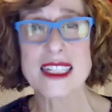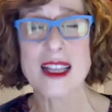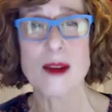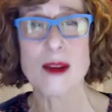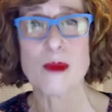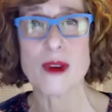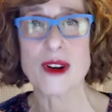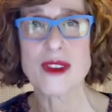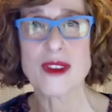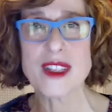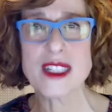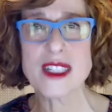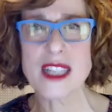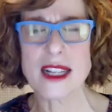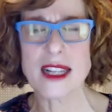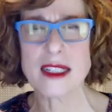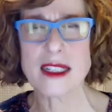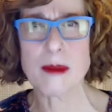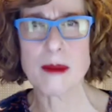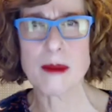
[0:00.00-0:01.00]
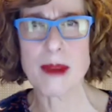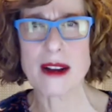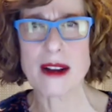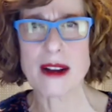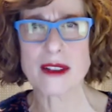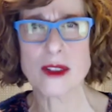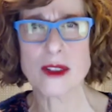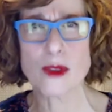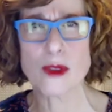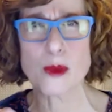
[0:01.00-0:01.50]
And what are the taste
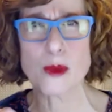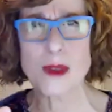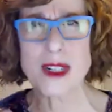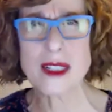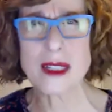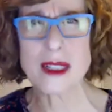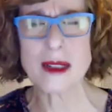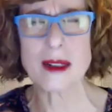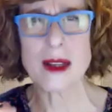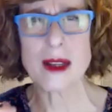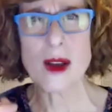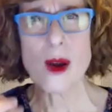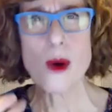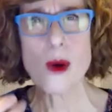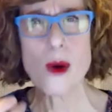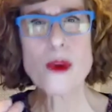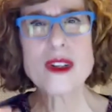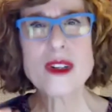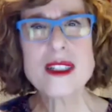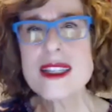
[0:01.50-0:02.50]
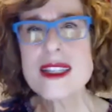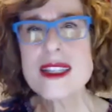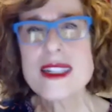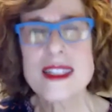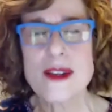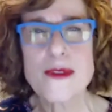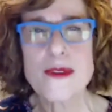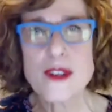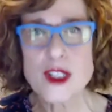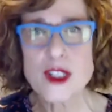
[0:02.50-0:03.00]
comparisons? What is the
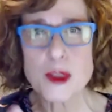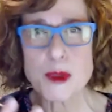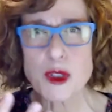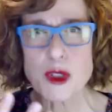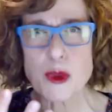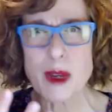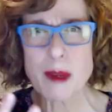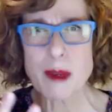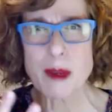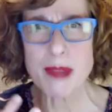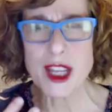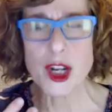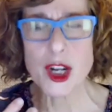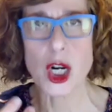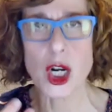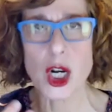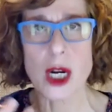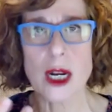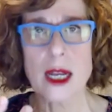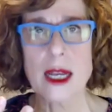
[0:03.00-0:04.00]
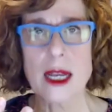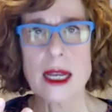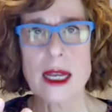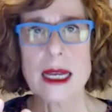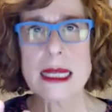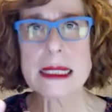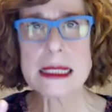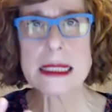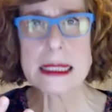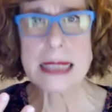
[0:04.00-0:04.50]
difference between bitter
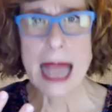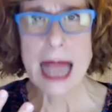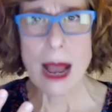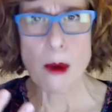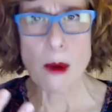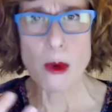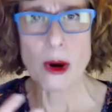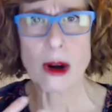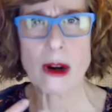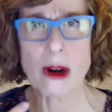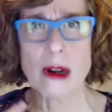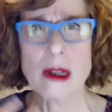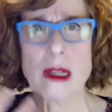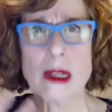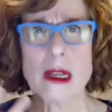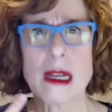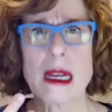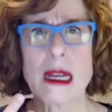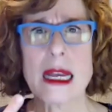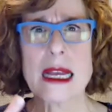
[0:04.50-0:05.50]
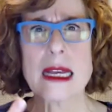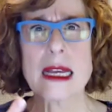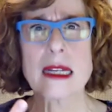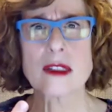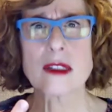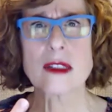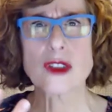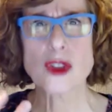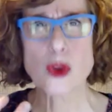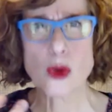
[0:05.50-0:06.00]
and sour
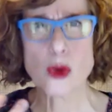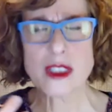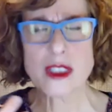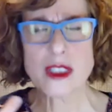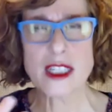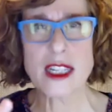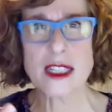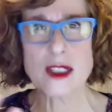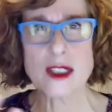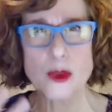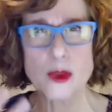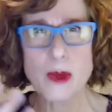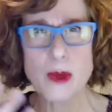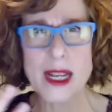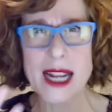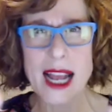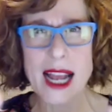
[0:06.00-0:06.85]
and salty and sweet?